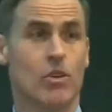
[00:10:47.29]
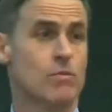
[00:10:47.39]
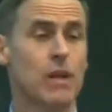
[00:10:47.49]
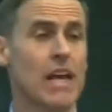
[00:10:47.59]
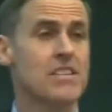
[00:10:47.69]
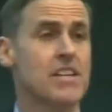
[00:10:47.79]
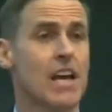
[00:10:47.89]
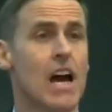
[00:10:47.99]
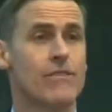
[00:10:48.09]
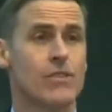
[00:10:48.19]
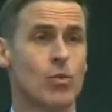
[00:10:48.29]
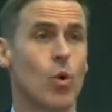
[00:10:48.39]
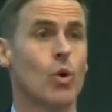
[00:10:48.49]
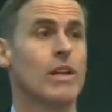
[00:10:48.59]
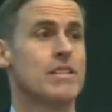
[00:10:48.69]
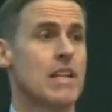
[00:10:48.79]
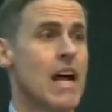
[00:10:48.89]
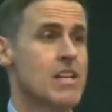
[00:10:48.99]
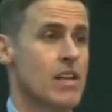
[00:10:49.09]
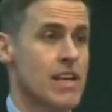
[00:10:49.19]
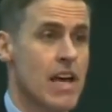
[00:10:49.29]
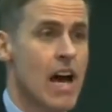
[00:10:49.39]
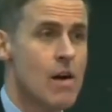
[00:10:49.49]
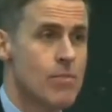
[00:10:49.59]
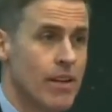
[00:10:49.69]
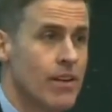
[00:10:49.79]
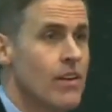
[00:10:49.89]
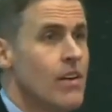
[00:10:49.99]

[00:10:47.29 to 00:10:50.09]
because plastic, after all, is largely carbon?